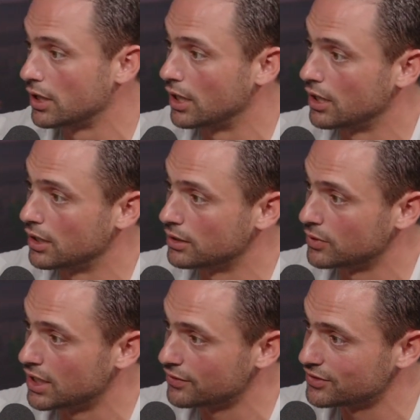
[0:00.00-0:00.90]
and
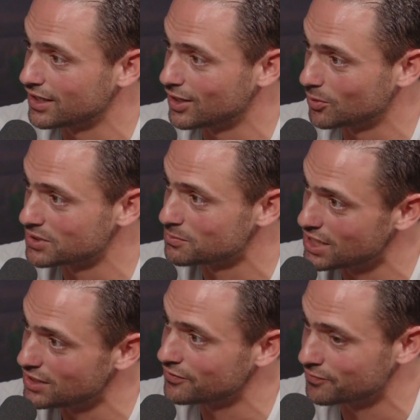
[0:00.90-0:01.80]
we have to help as
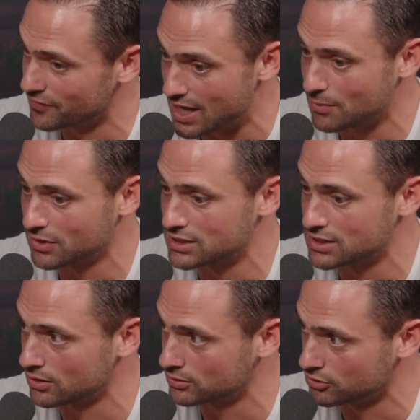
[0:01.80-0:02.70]
many families
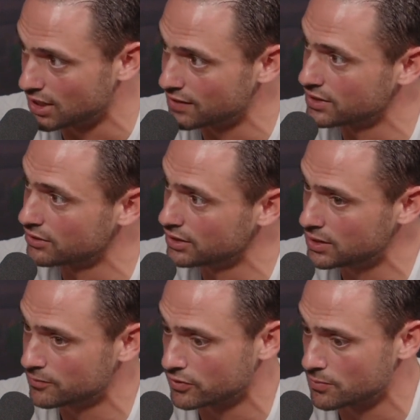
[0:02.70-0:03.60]
that are deriving their
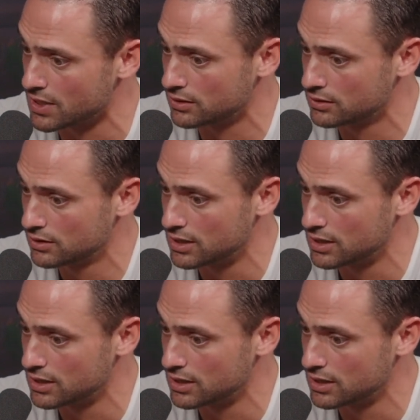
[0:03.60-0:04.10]
income from that.